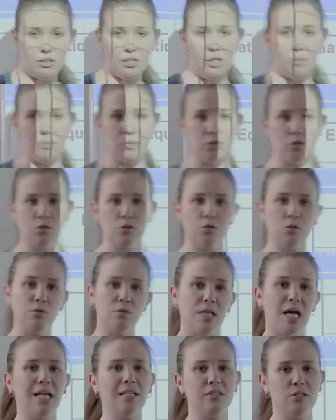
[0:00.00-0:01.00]
the temperature, so
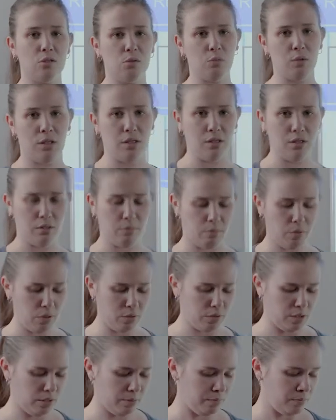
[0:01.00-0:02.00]
that's the winning
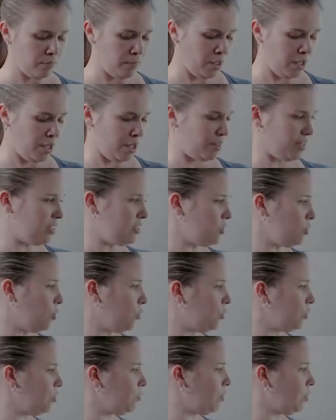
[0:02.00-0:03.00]
component. And that's the
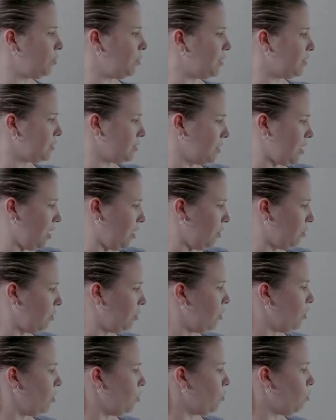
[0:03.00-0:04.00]
only way we can
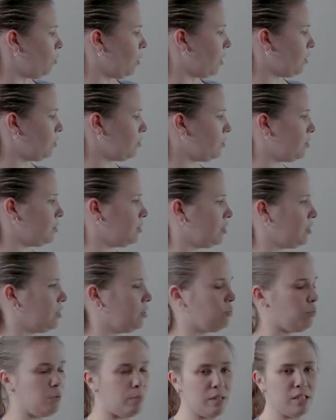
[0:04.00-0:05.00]
tell whether
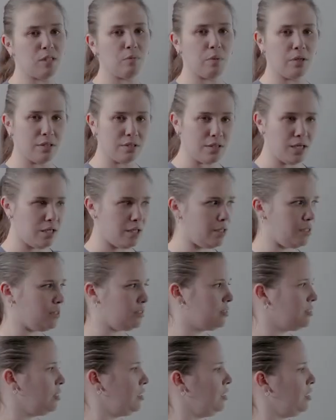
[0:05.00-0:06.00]
it will be
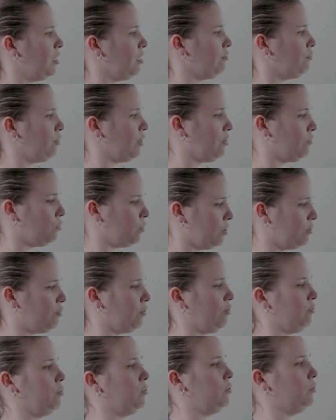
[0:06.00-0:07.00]
spontaneous if we have one
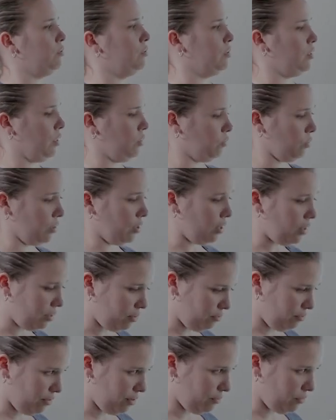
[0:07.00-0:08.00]
favorable and one
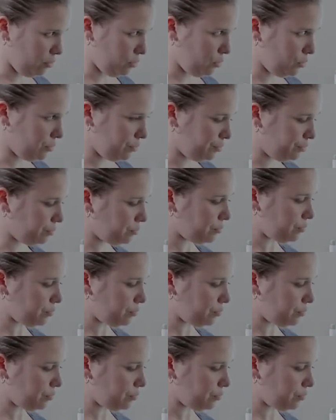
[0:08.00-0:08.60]
unfavorable.